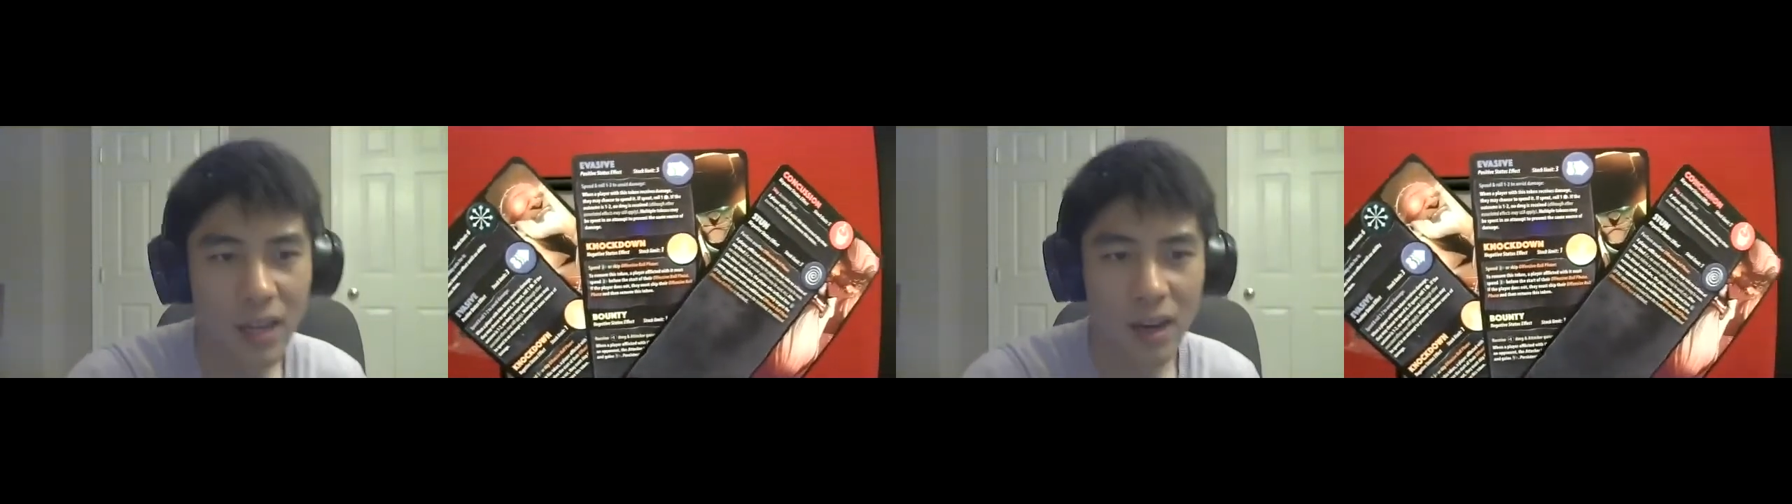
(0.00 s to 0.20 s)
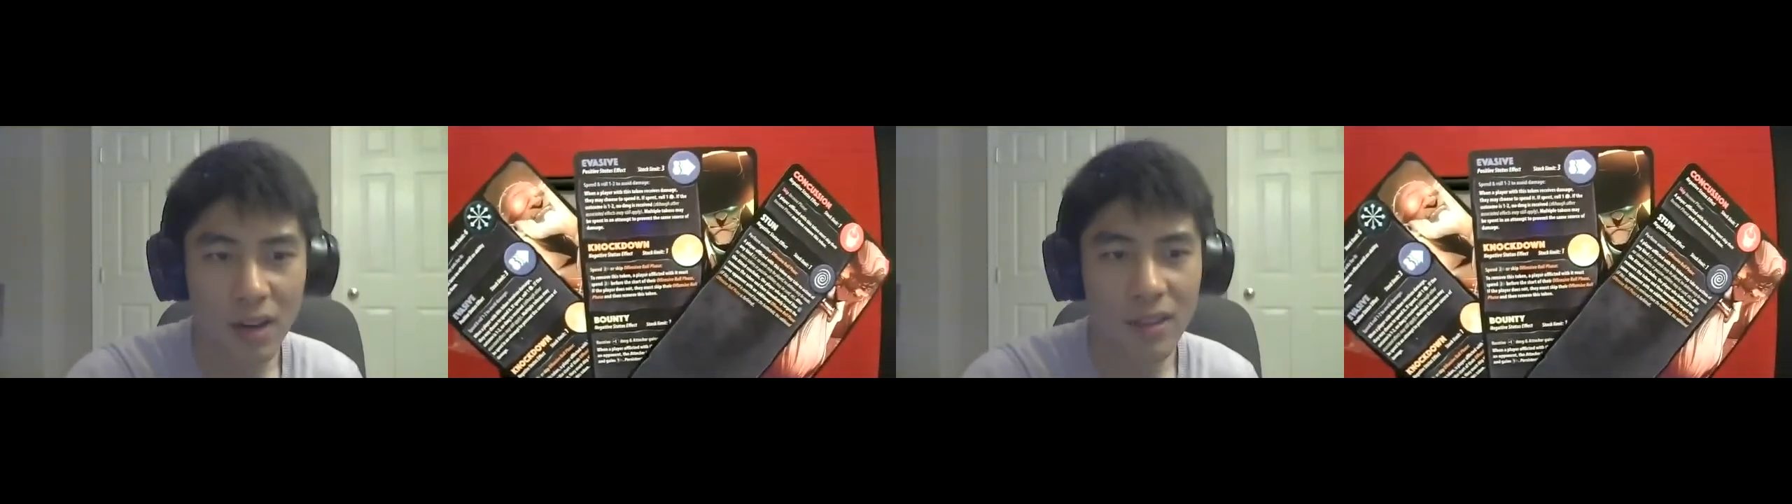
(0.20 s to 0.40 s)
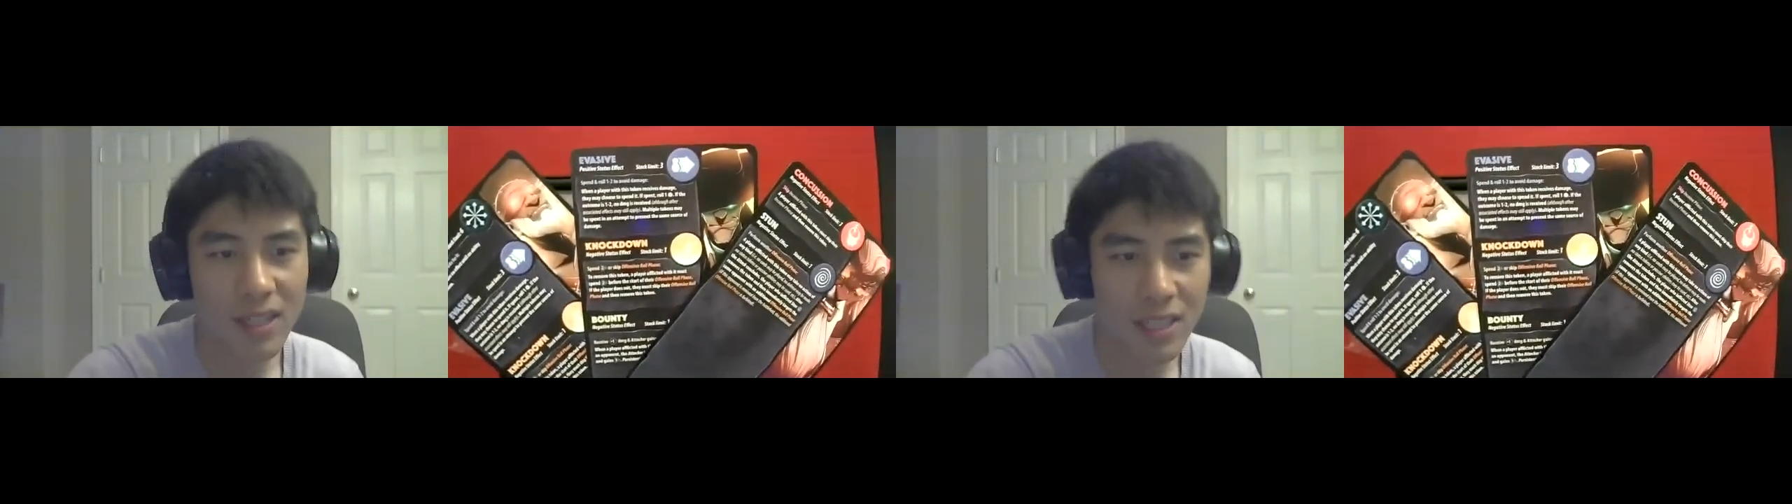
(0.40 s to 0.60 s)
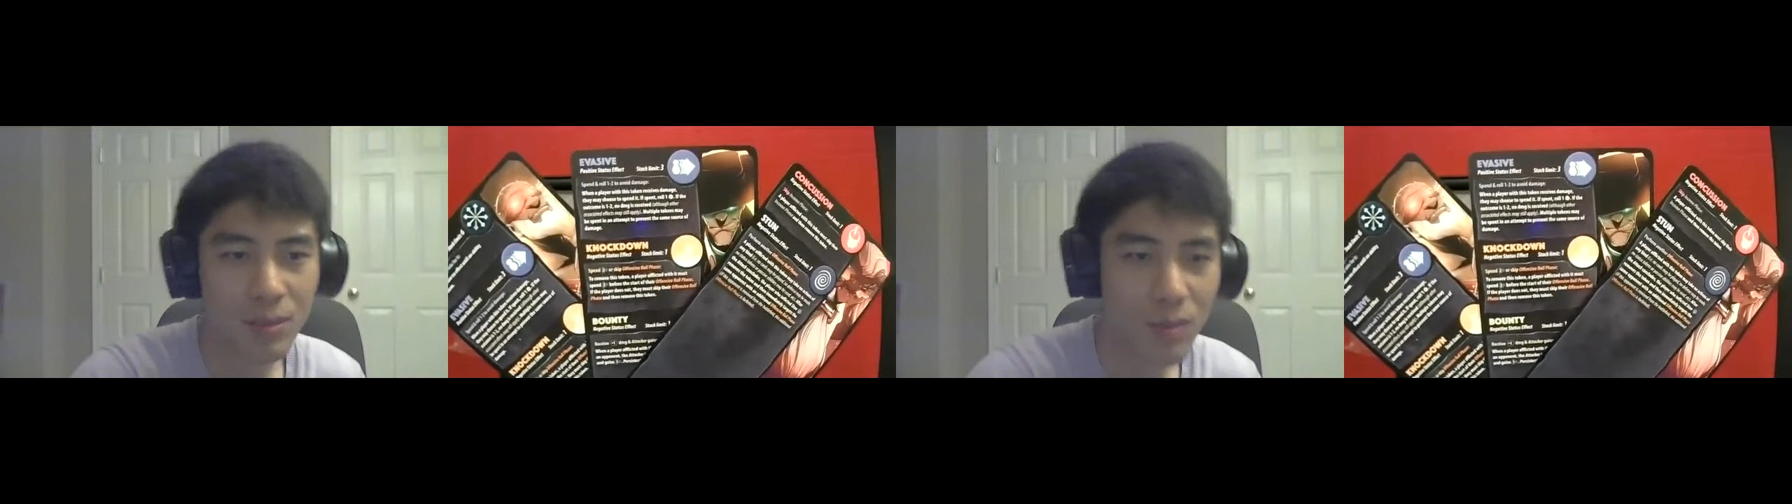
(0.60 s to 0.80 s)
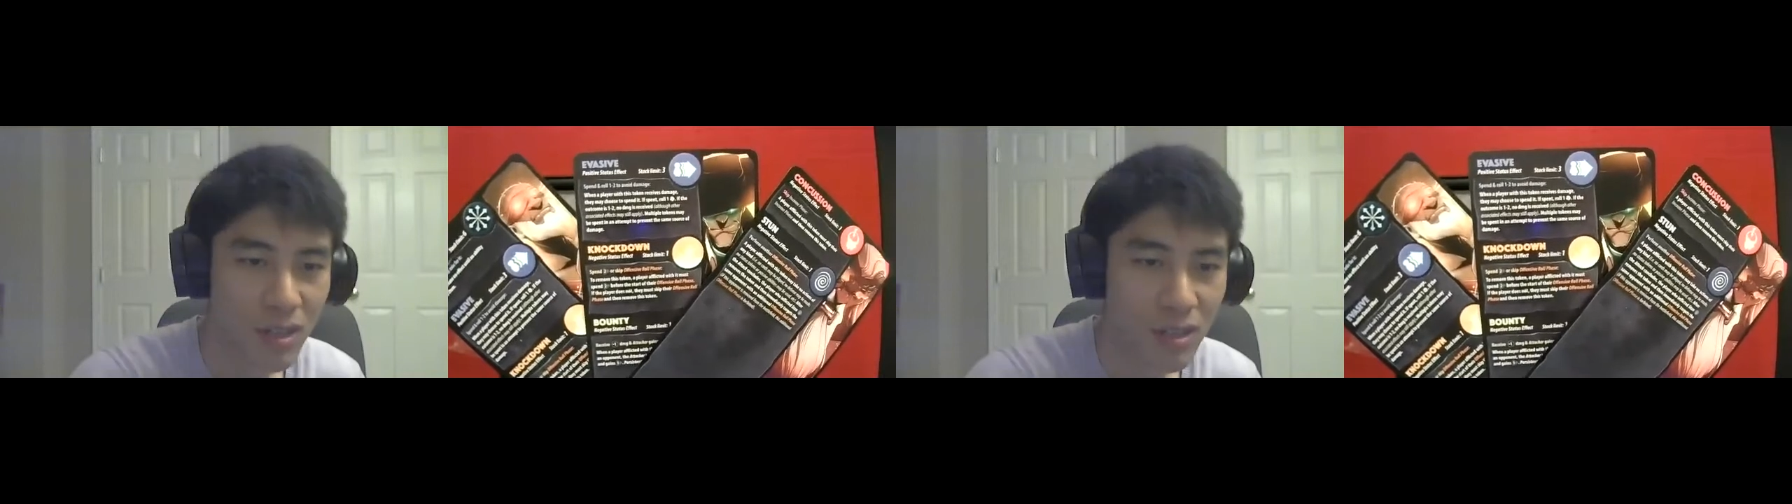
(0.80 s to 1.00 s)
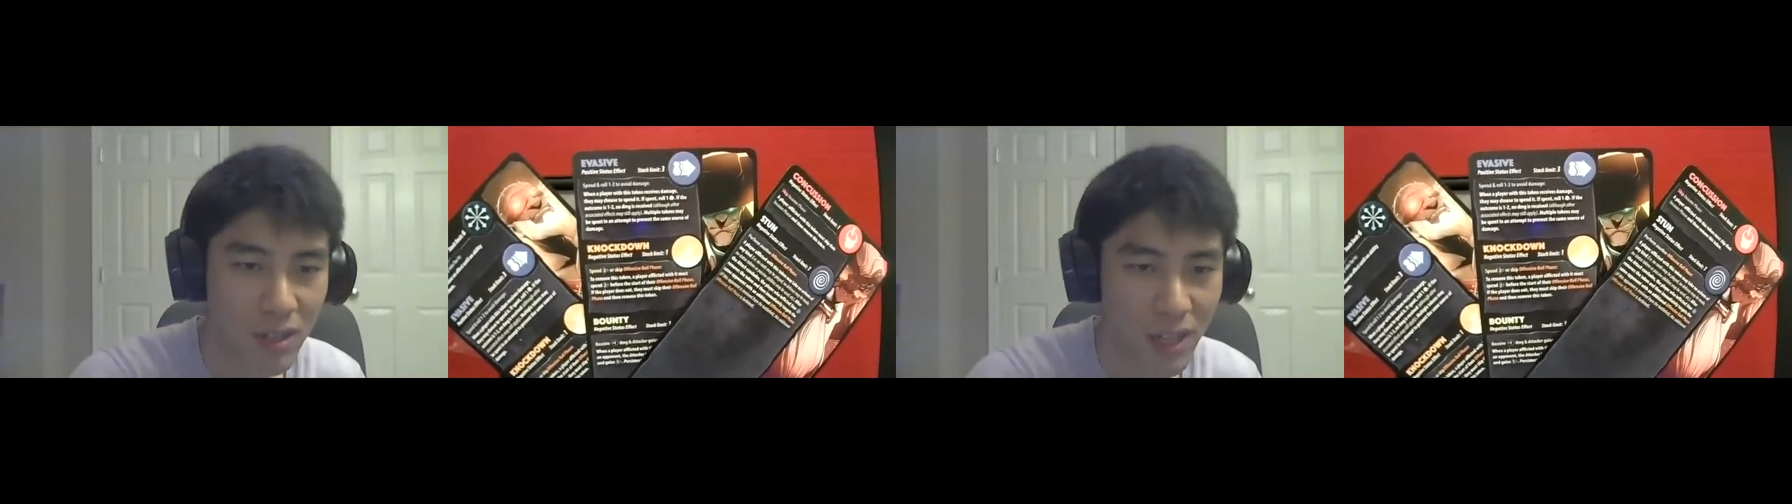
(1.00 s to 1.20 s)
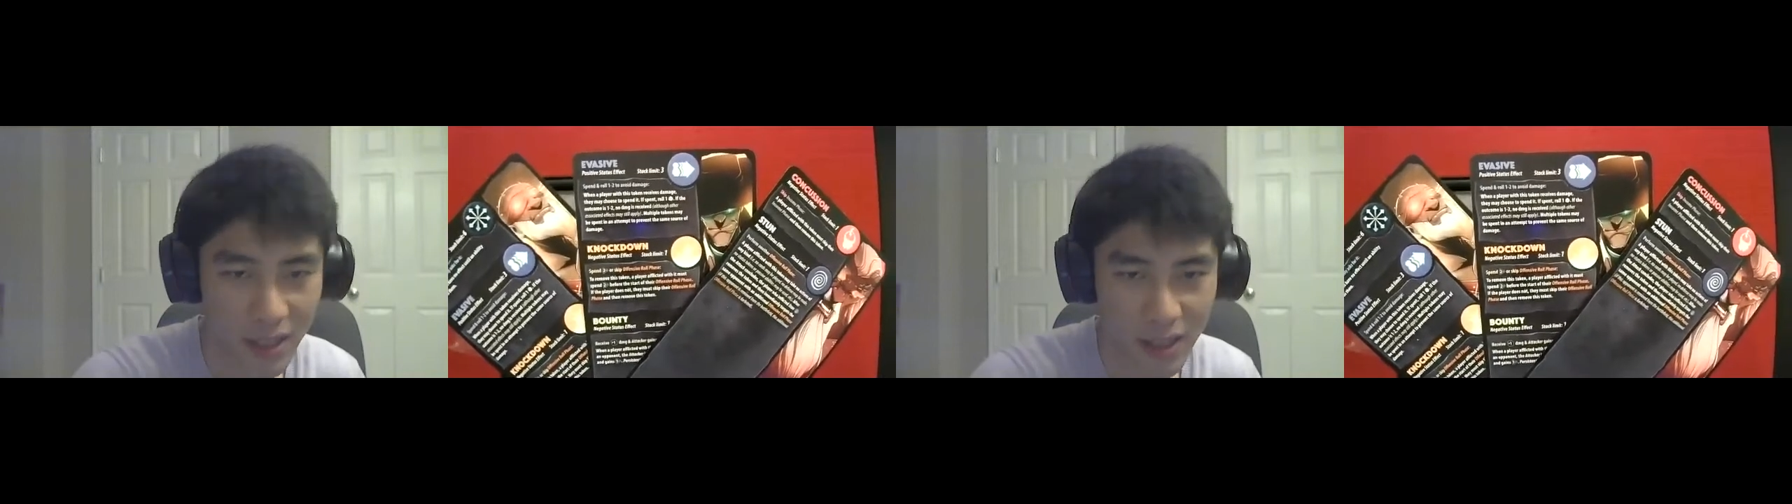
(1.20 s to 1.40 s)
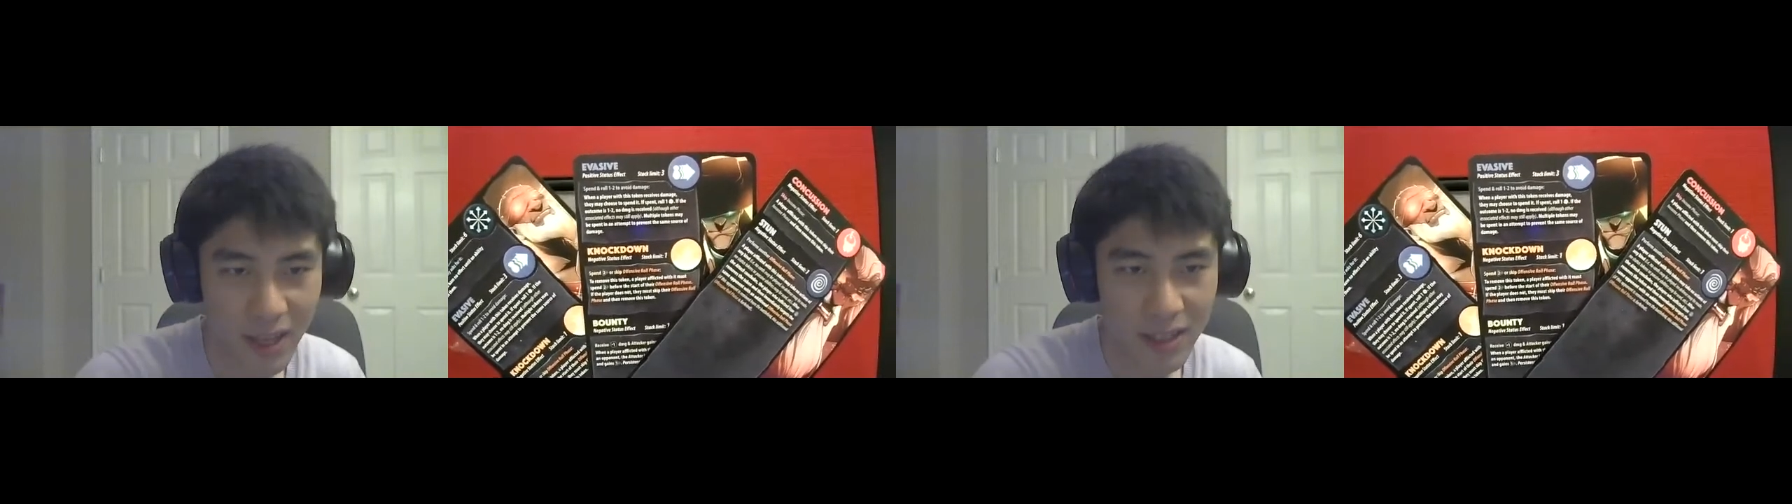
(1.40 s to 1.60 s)
Are they similar?
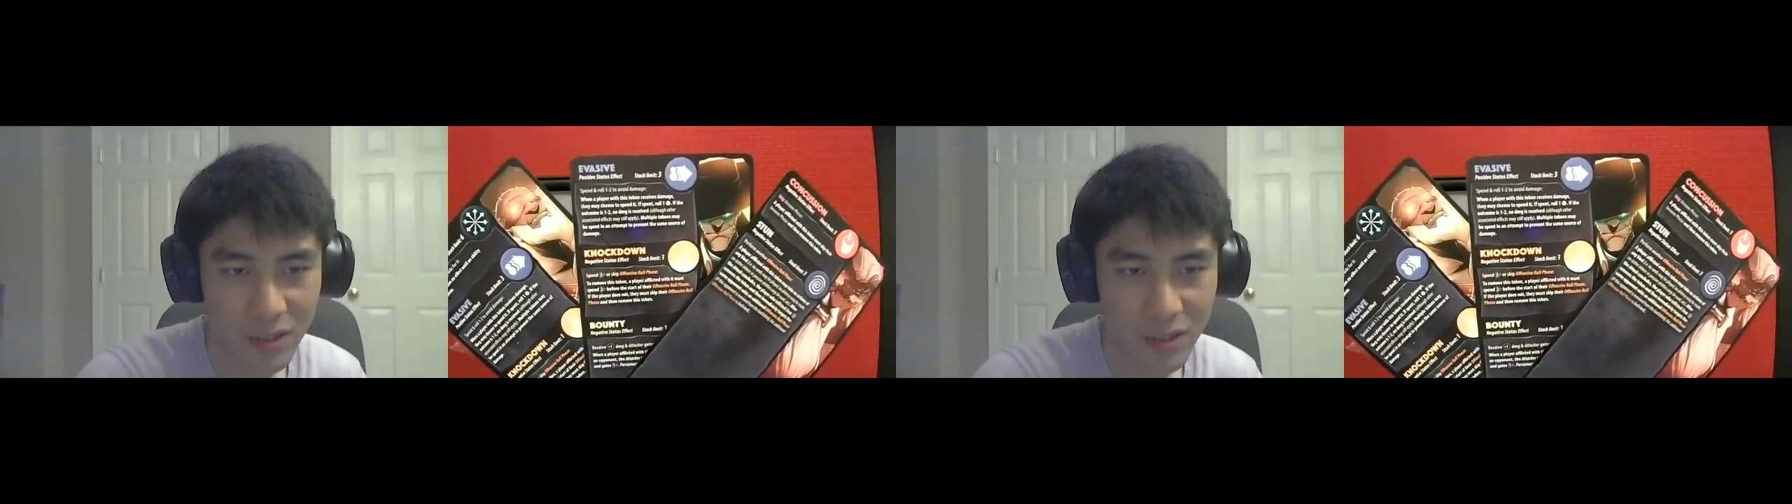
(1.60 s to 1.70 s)
Like that?